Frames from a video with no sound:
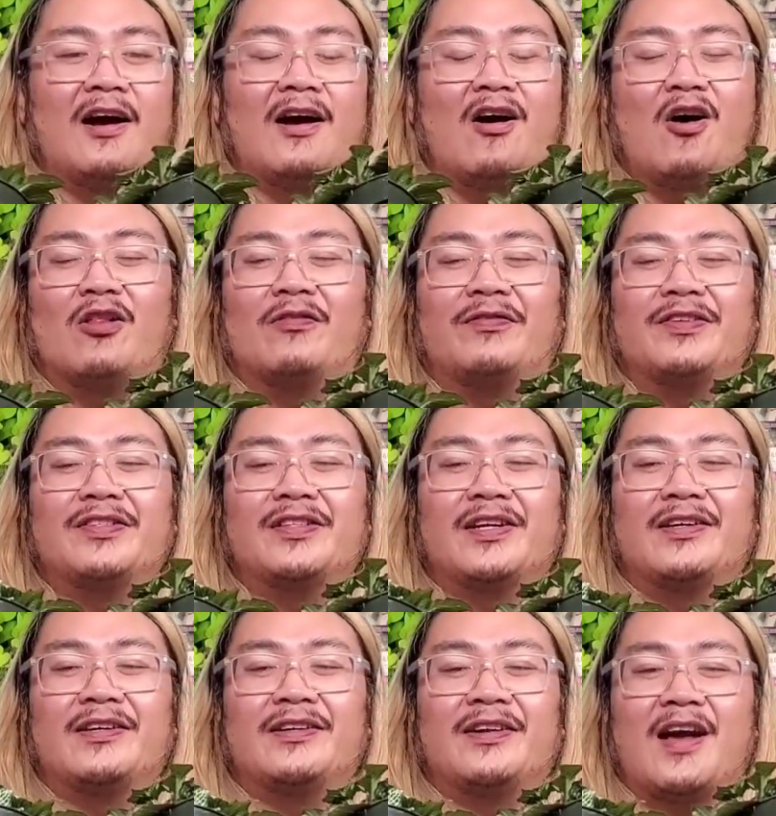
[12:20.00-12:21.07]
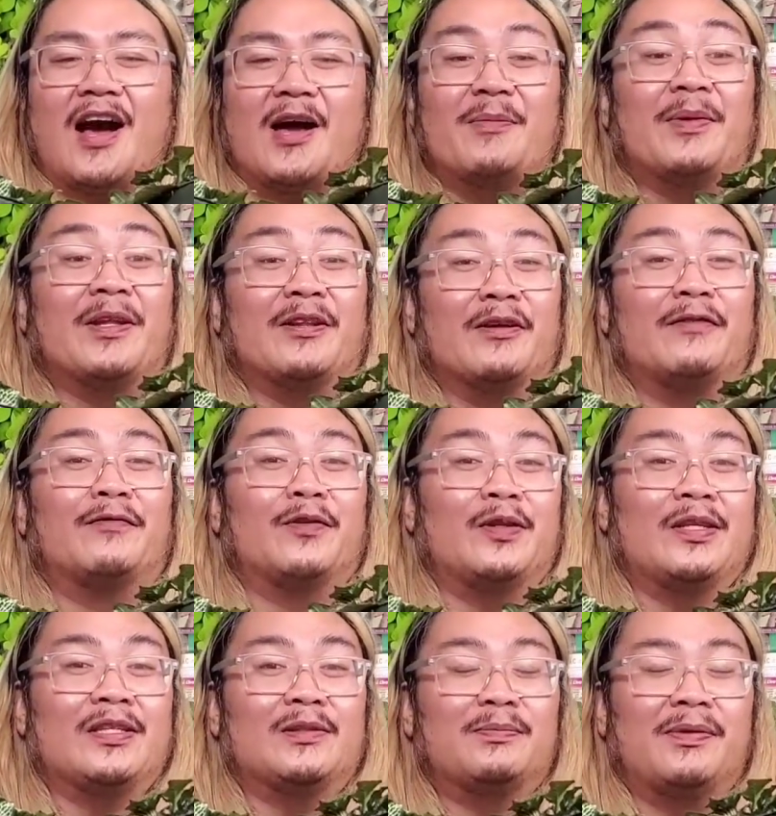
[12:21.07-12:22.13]
all of a sudden I'm in love with
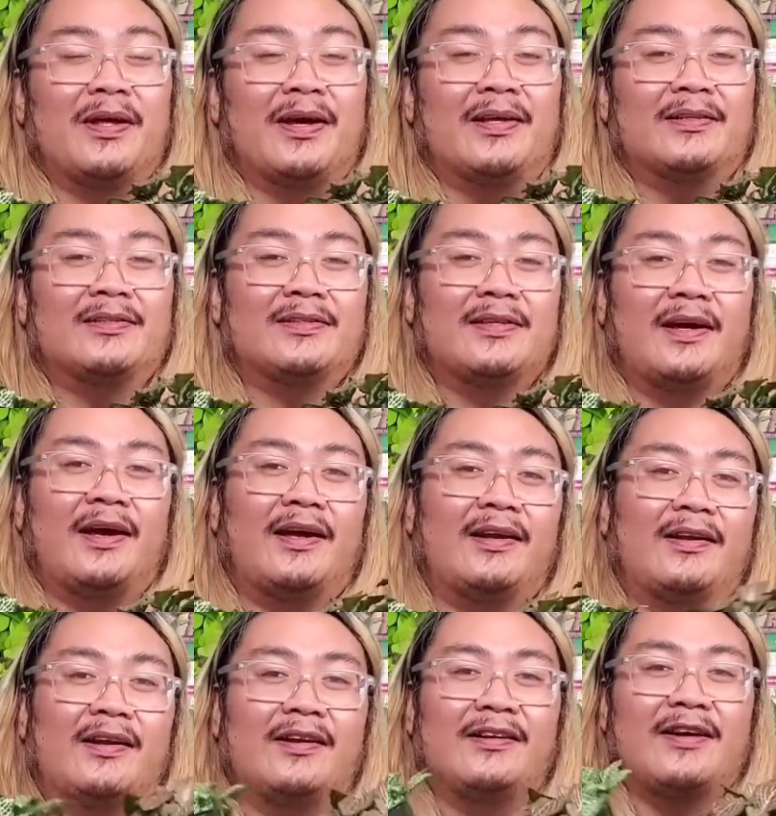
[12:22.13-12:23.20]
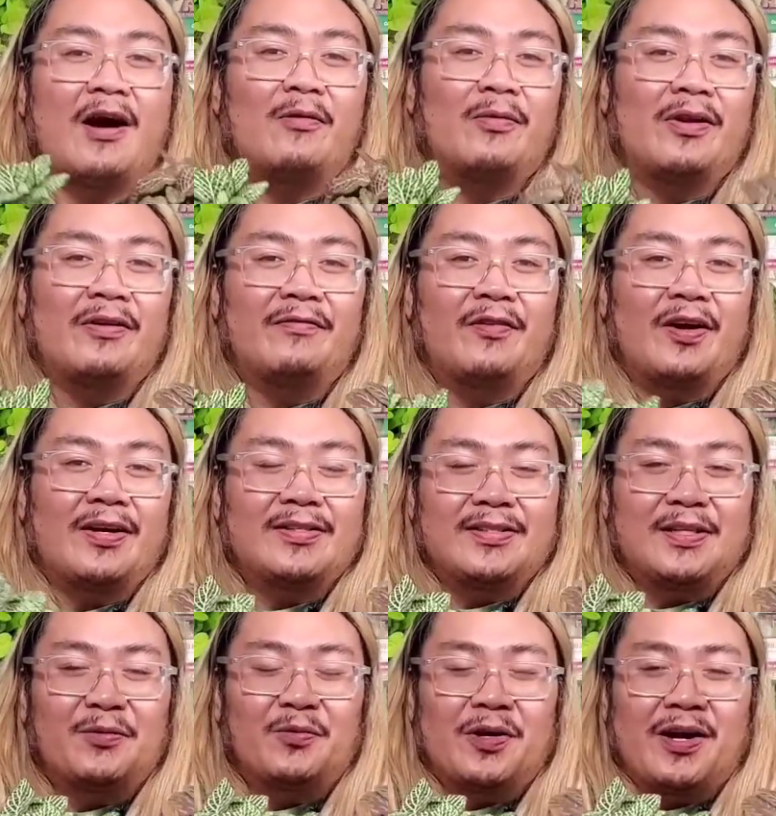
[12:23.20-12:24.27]
these plants, and now whenever I
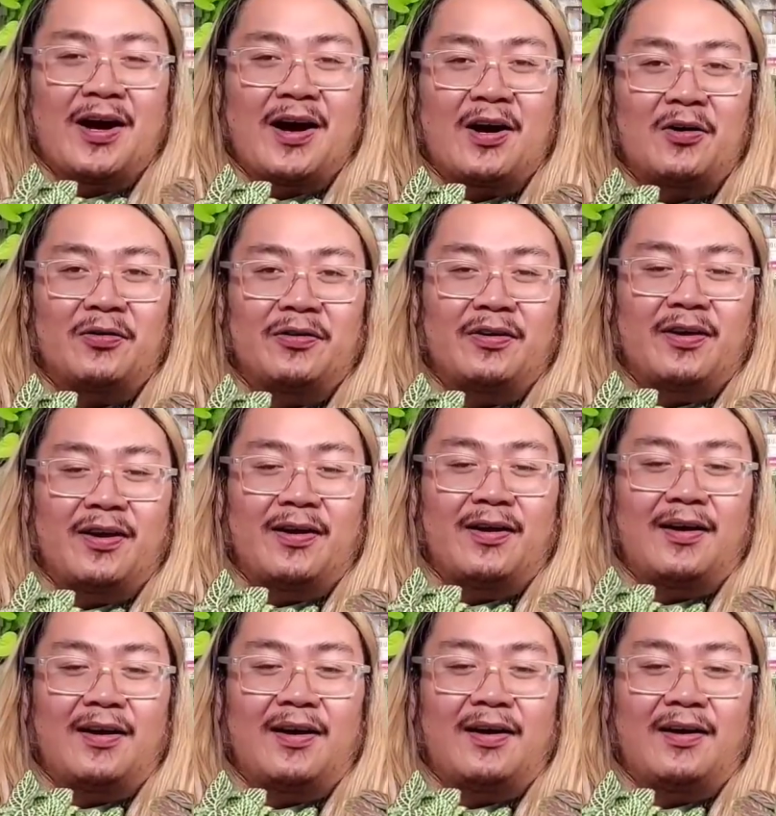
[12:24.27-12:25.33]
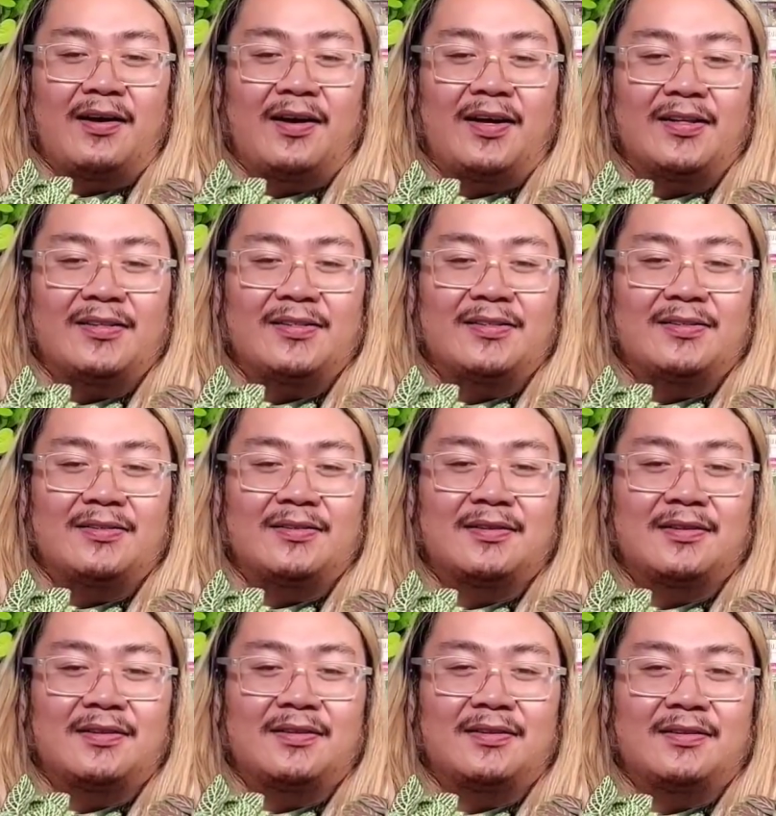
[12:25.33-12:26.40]
see one out, it's
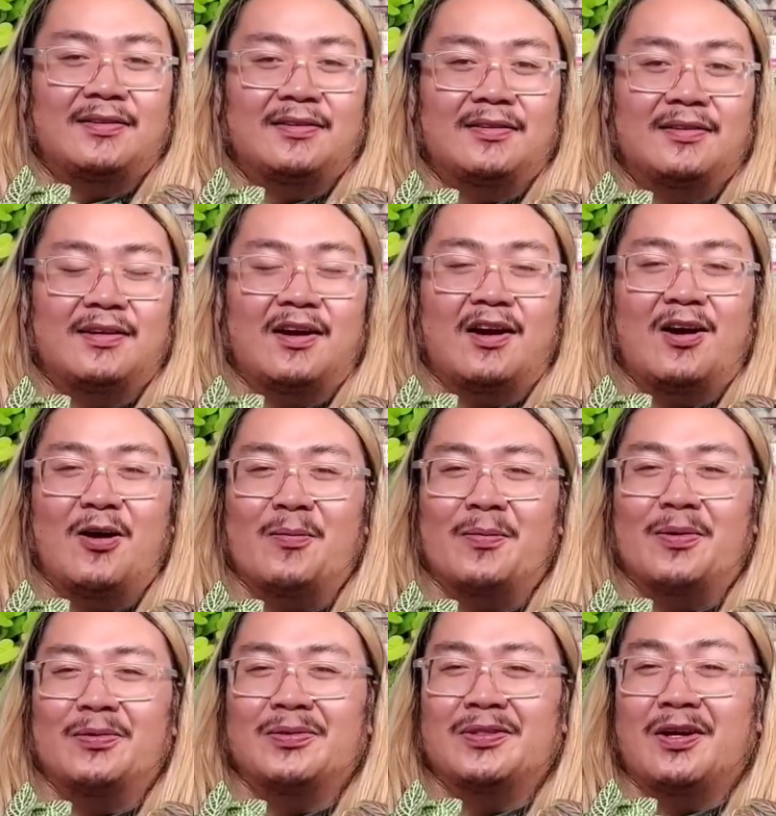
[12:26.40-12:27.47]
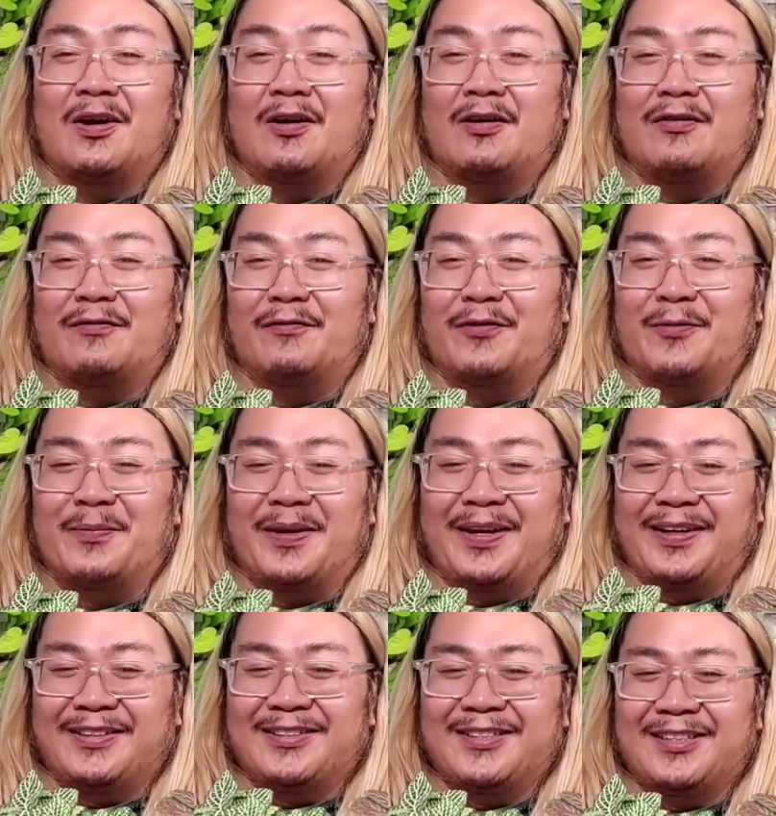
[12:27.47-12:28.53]
almost hard for
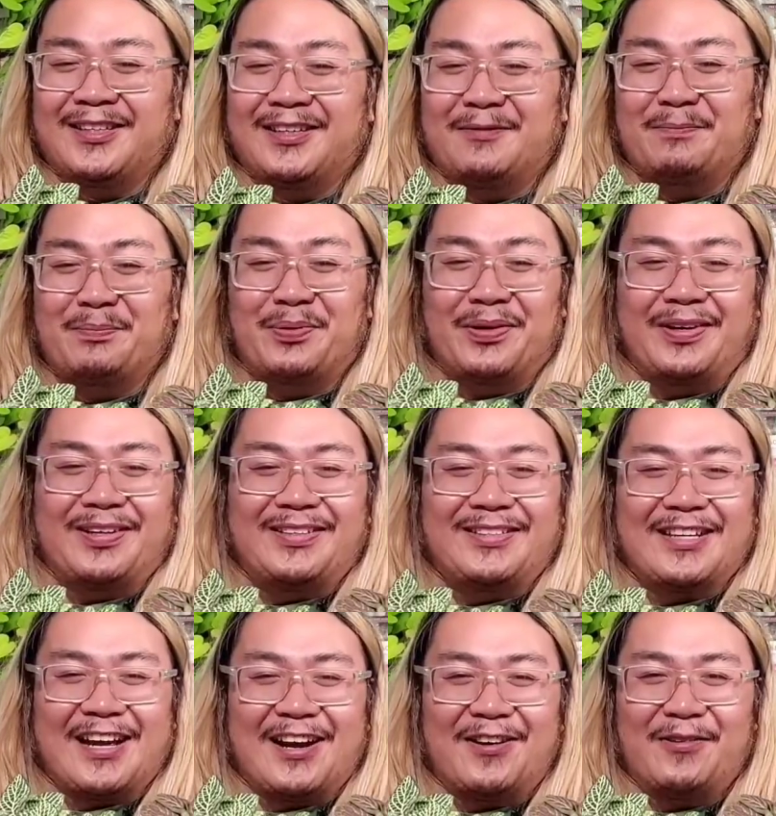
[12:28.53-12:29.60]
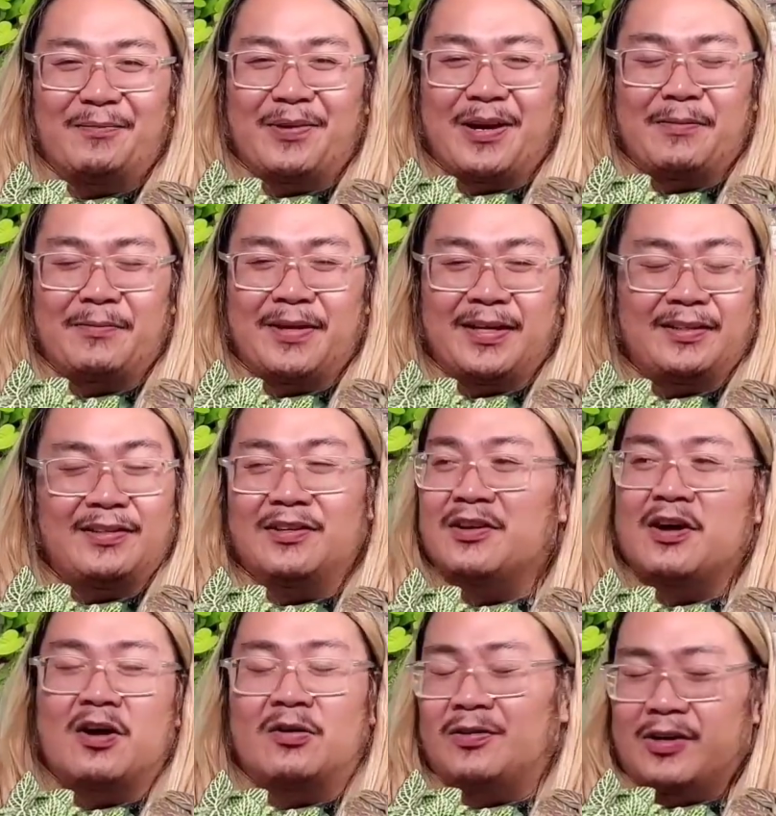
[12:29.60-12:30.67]
me to put it down, but I'm like,
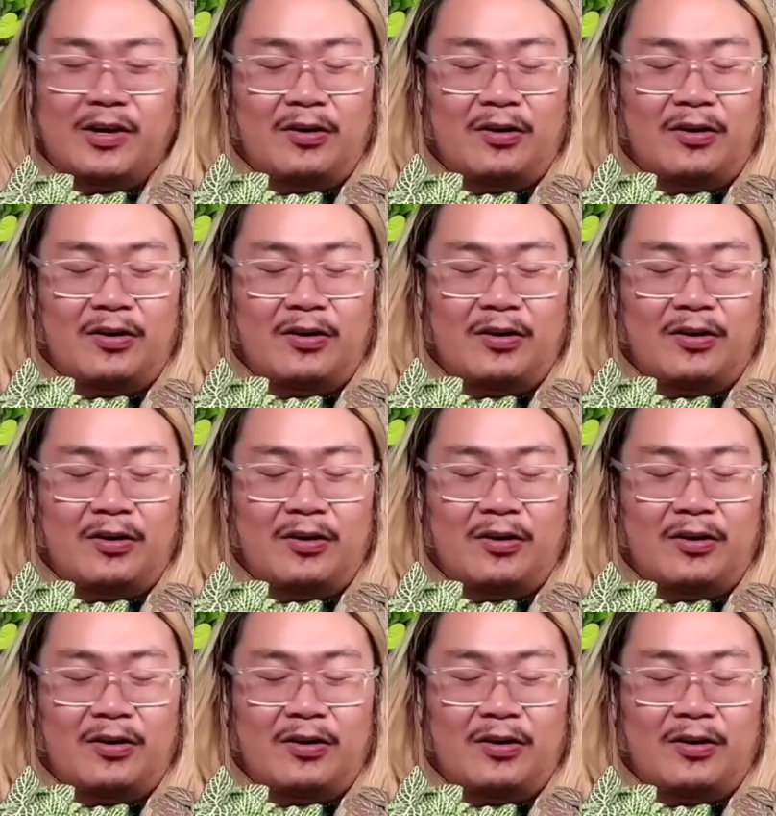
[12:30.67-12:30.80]
no,